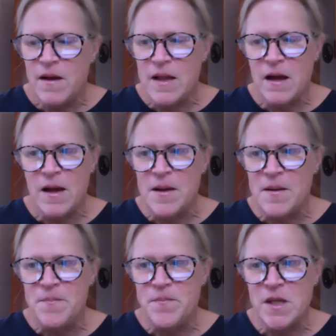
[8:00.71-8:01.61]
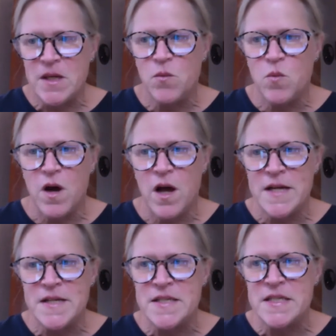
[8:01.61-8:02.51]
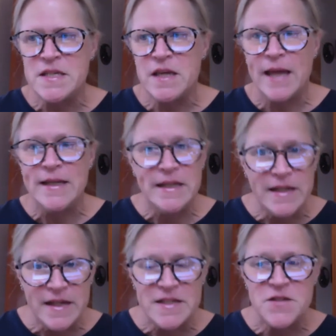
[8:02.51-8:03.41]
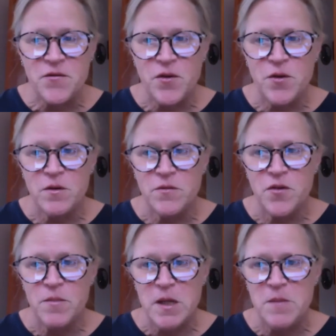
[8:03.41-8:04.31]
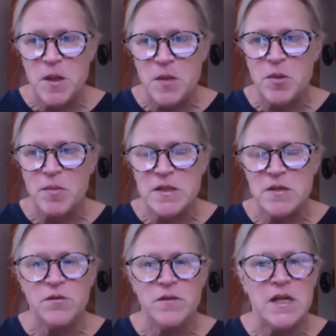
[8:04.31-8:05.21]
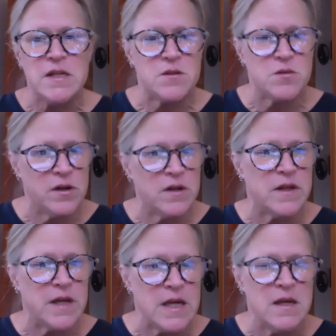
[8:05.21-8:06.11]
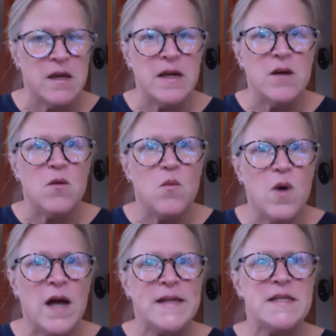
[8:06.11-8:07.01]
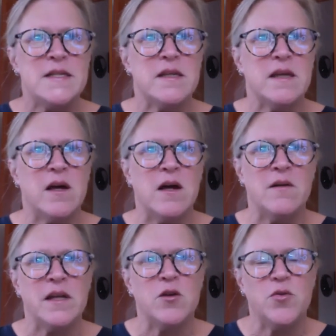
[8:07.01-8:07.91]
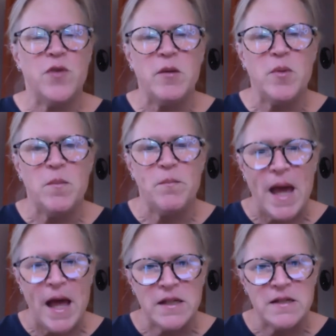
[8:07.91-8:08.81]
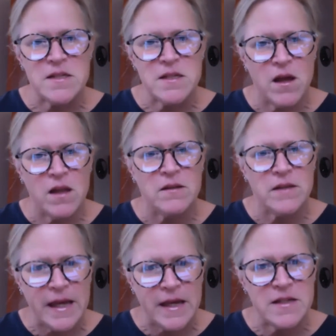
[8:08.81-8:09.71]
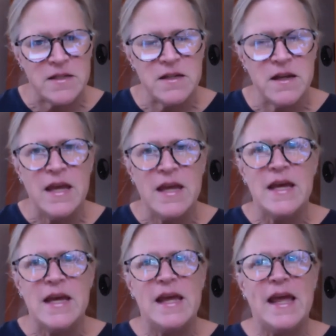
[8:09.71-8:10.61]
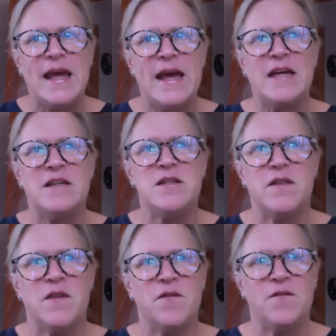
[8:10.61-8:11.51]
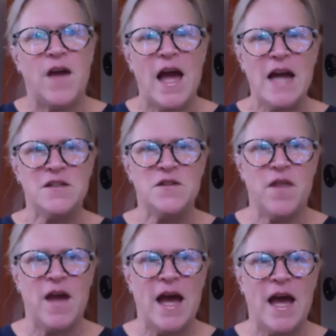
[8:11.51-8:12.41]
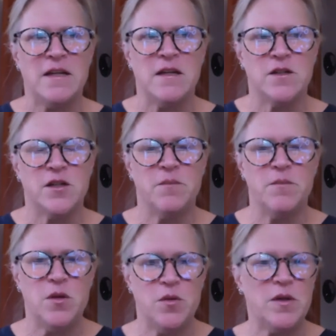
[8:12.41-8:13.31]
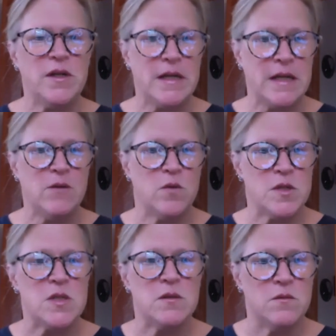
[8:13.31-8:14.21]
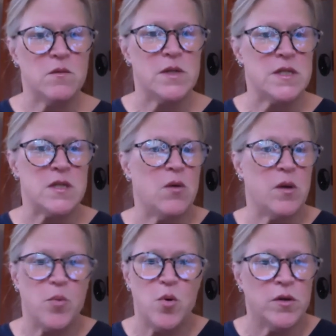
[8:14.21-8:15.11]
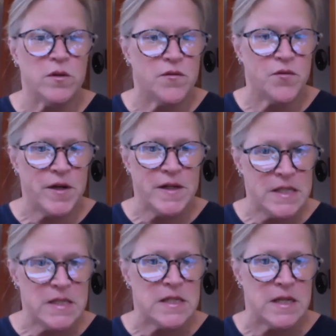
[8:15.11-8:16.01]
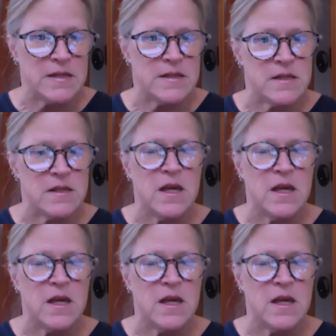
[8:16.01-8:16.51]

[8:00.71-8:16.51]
Uh, it was and is for, for many people, but certainly historically, was uh, an incredible balance on the land. And the fact that community was, was so important for existence